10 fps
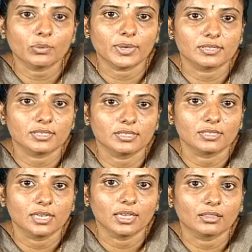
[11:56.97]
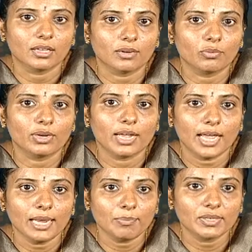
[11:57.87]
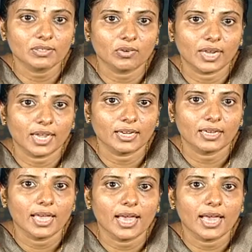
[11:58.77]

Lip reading: questions that would help us create